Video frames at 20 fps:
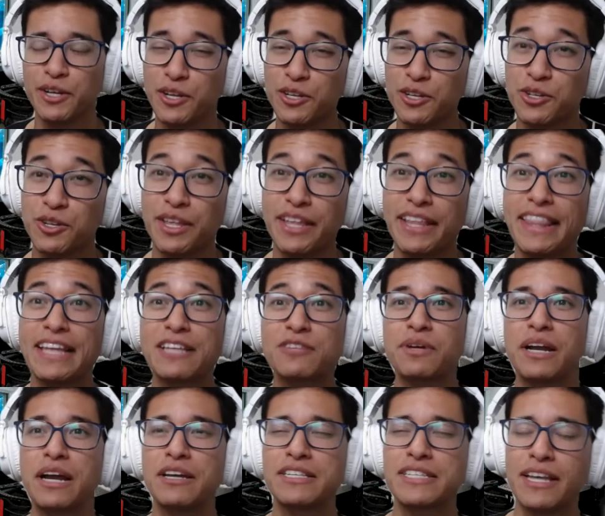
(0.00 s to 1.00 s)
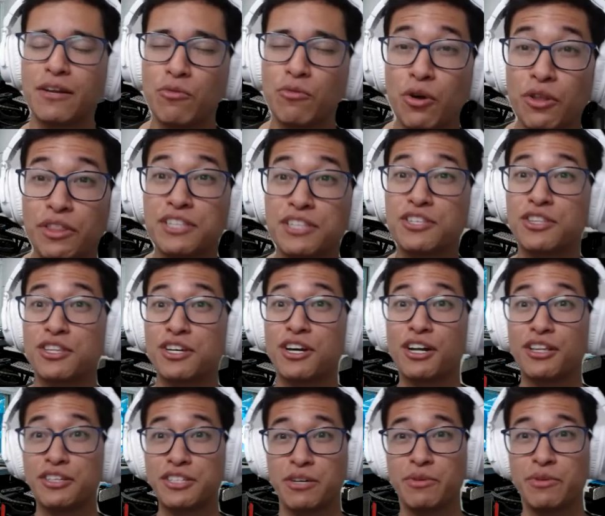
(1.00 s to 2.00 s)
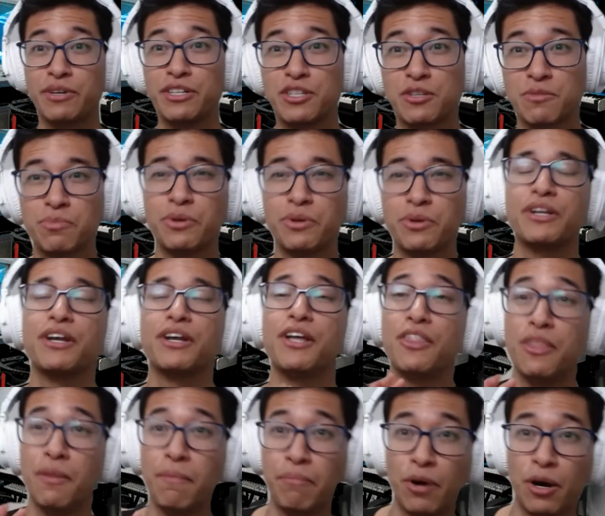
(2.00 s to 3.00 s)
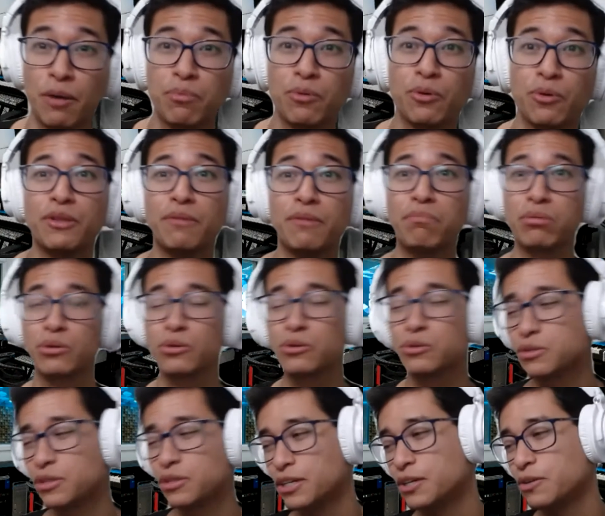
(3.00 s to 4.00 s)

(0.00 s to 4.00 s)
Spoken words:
So then that's when I said, well, these are the colors that we need to put: the purple and the blue,